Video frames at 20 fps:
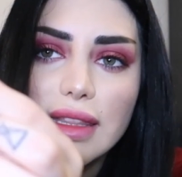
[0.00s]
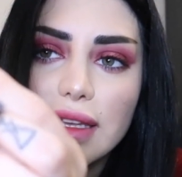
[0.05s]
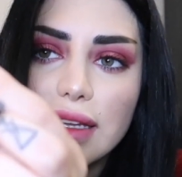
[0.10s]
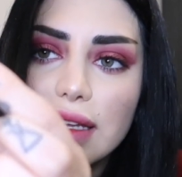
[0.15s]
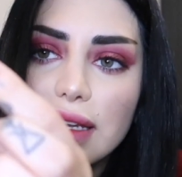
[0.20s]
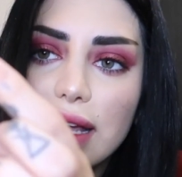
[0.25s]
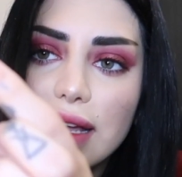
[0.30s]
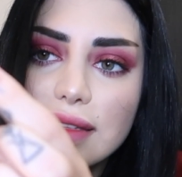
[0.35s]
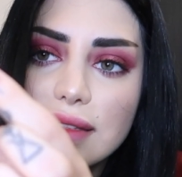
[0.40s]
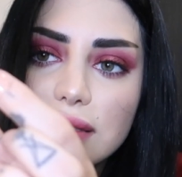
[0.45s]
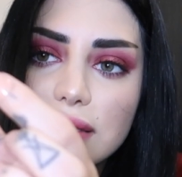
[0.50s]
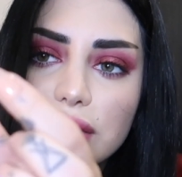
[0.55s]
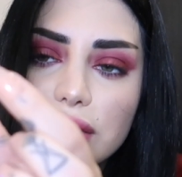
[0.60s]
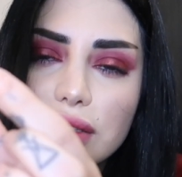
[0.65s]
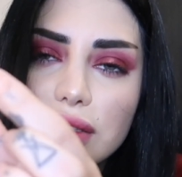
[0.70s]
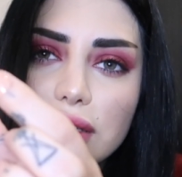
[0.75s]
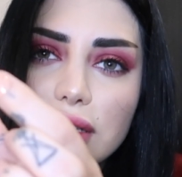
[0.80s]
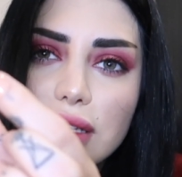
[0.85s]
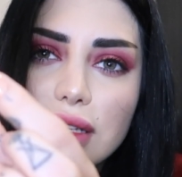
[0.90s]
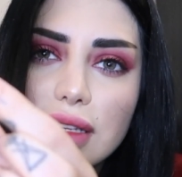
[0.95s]
Like it has
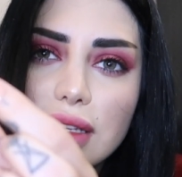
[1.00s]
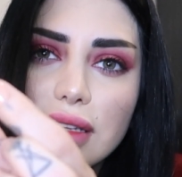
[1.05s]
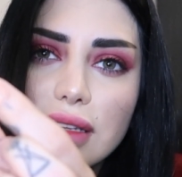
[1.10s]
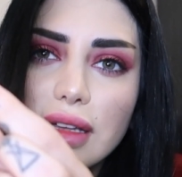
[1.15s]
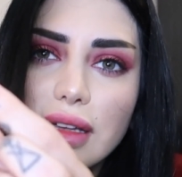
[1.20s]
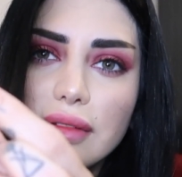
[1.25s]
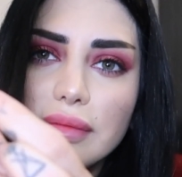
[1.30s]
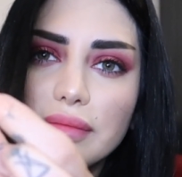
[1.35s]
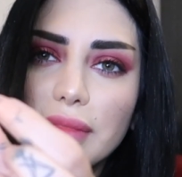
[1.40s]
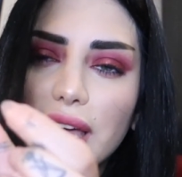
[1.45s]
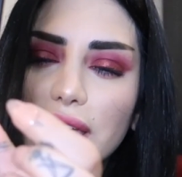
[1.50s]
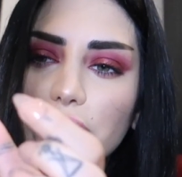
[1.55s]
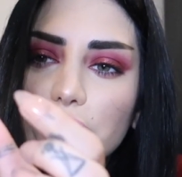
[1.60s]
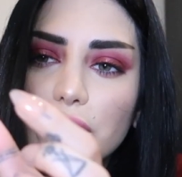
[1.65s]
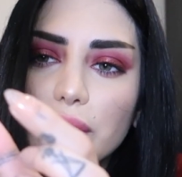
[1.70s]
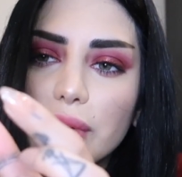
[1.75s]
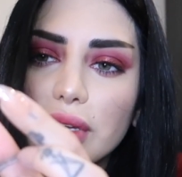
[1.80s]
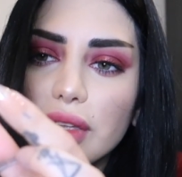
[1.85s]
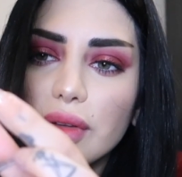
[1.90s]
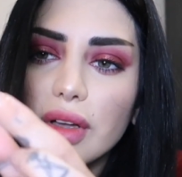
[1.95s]
little, I don't
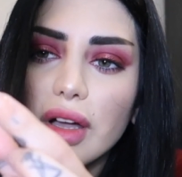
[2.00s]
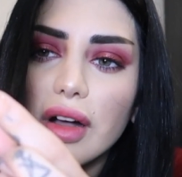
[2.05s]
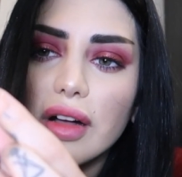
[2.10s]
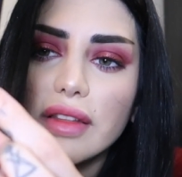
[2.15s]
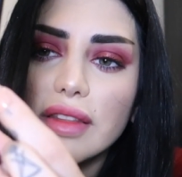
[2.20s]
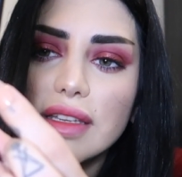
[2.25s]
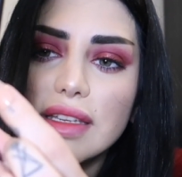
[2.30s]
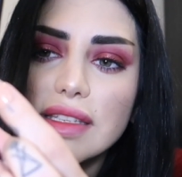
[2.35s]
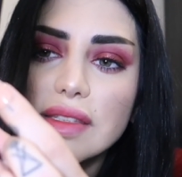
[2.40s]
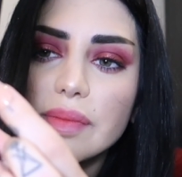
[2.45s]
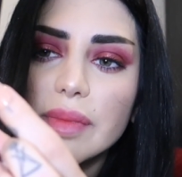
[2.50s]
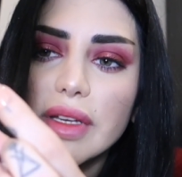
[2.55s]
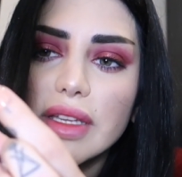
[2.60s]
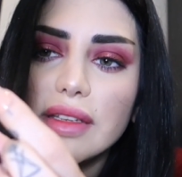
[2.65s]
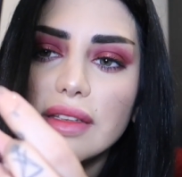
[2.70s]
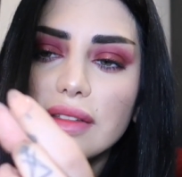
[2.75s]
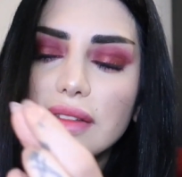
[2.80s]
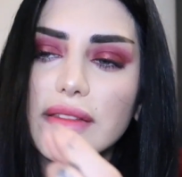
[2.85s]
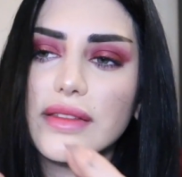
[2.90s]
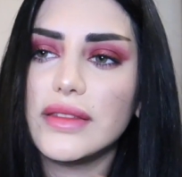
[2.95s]
know what you call these, but
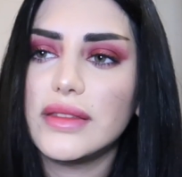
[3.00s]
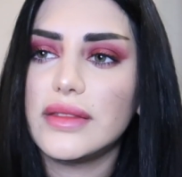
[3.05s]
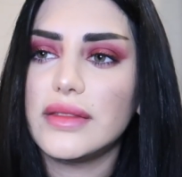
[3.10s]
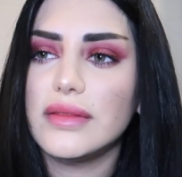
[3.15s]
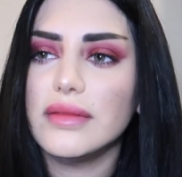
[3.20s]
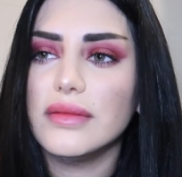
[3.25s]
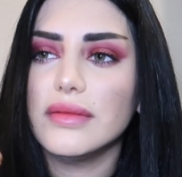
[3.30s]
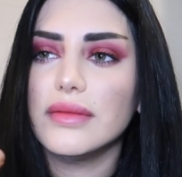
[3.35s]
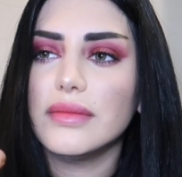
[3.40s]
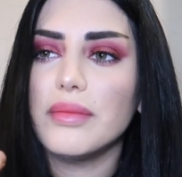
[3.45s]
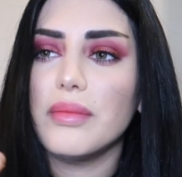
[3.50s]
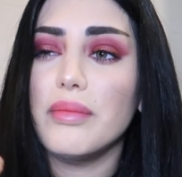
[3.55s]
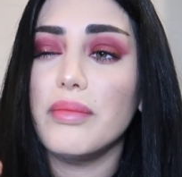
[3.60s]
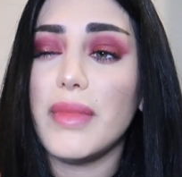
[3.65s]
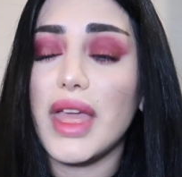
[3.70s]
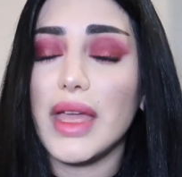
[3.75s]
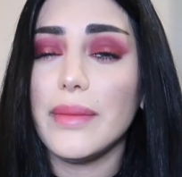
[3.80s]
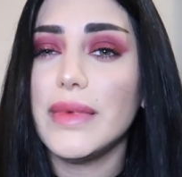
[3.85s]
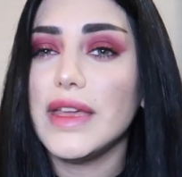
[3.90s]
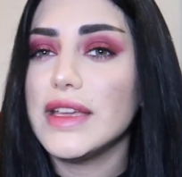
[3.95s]

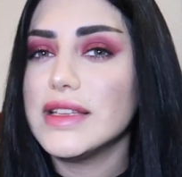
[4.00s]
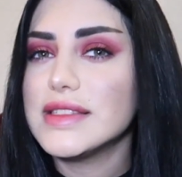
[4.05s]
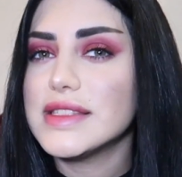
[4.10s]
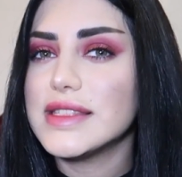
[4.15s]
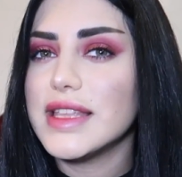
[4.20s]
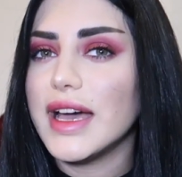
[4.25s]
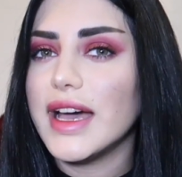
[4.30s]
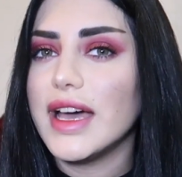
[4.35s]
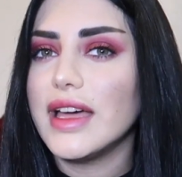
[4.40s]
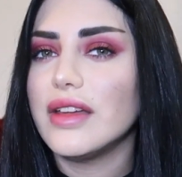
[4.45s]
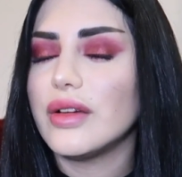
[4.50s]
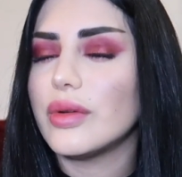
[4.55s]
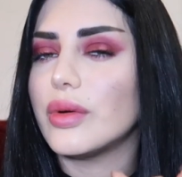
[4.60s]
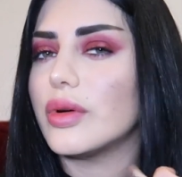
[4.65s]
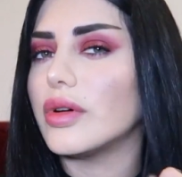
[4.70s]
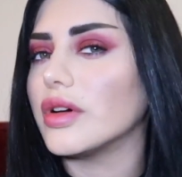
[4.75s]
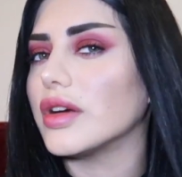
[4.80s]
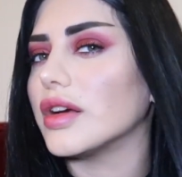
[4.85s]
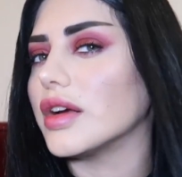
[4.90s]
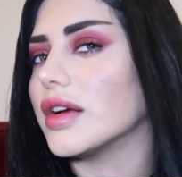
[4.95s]
maybe it's that,
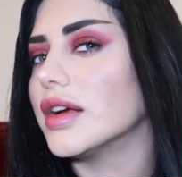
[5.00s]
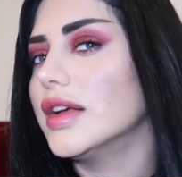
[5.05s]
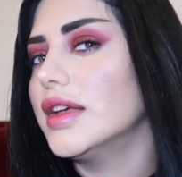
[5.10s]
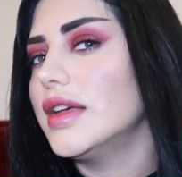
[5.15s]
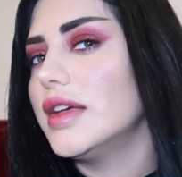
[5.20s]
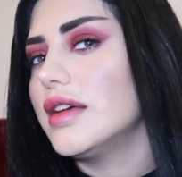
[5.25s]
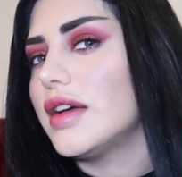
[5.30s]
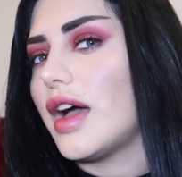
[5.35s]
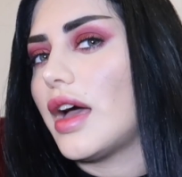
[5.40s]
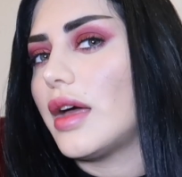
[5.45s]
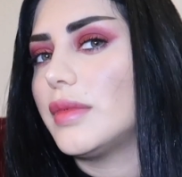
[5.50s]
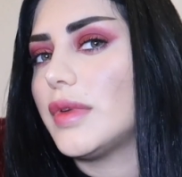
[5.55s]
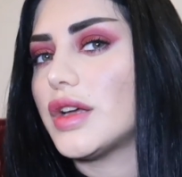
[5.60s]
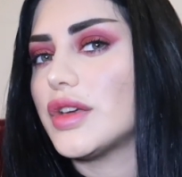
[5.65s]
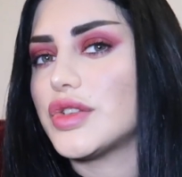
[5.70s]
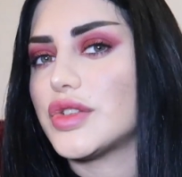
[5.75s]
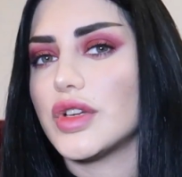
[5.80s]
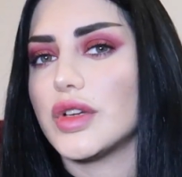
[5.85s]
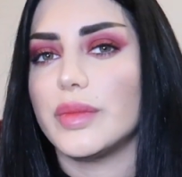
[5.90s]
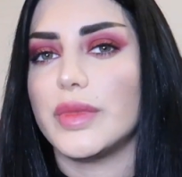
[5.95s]
or I'm not
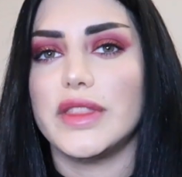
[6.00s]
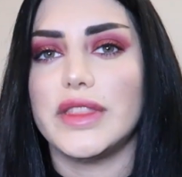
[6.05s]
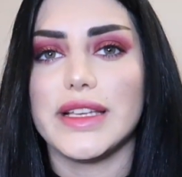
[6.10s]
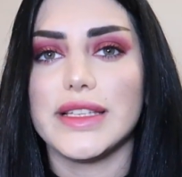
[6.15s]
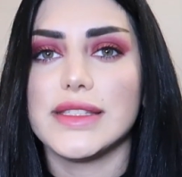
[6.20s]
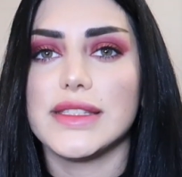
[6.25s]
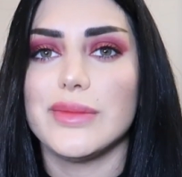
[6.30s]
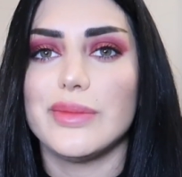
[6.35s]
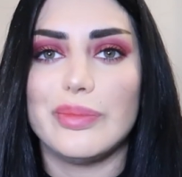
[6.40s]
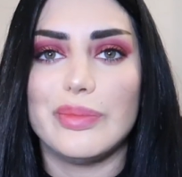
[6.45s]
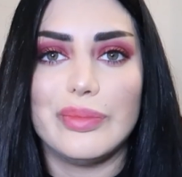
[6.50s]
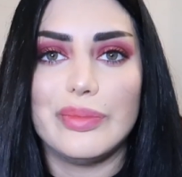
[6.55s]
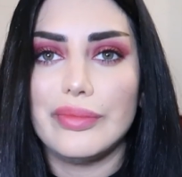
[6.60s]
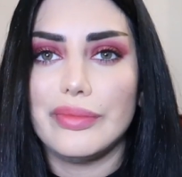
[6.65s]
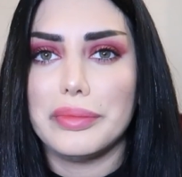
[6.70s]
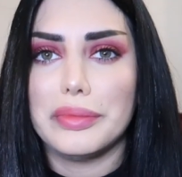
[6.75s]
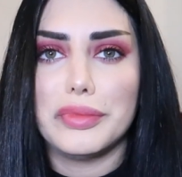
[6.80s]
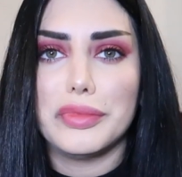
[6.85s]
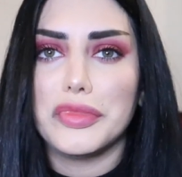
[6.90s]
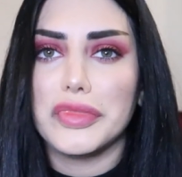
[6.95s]
sure. But that's
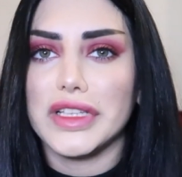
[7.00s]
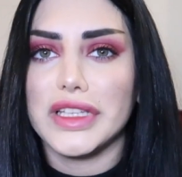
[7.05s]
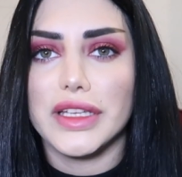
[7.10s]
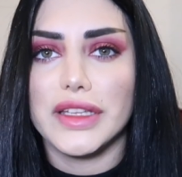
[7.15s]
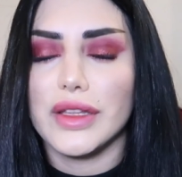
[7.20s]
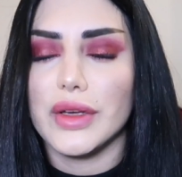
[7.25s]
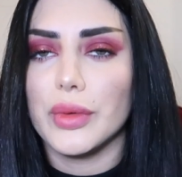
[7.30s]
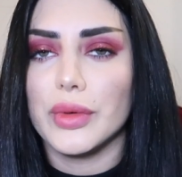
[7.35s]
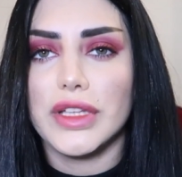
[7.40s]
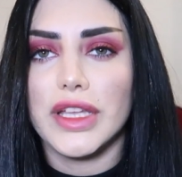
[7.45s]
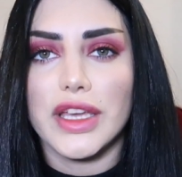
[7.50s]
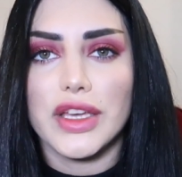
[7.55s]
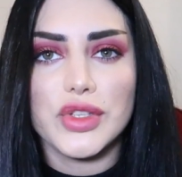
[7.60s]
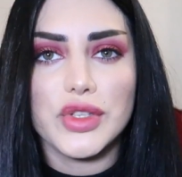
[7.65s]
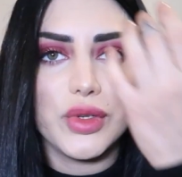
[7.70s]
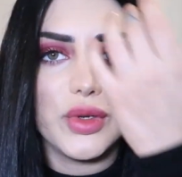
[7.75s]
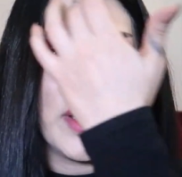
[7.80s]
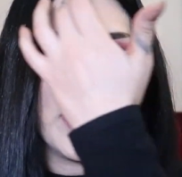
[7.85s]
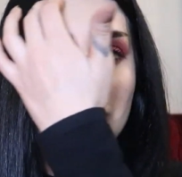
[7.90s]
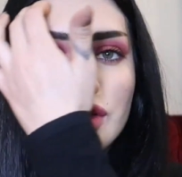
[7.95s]
really the only
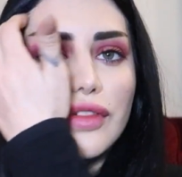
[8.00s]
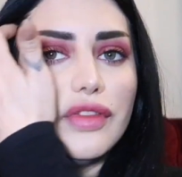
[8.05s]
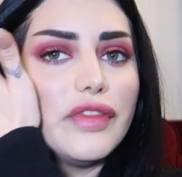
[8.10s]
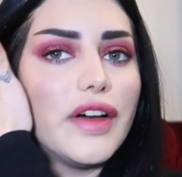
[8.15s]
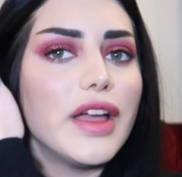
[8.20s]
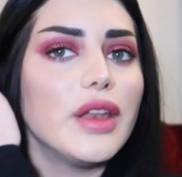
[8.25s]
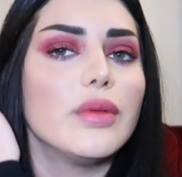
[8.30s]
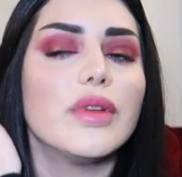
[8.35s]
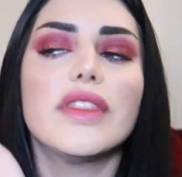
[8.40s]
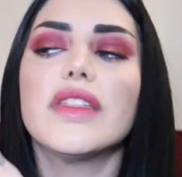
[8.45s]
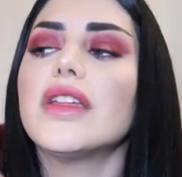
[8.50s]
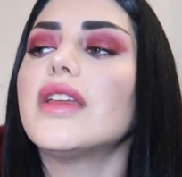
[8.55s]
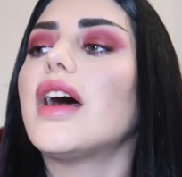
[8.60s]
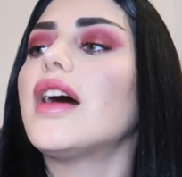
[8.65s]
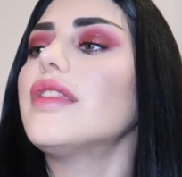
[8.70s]
issue I could find with it.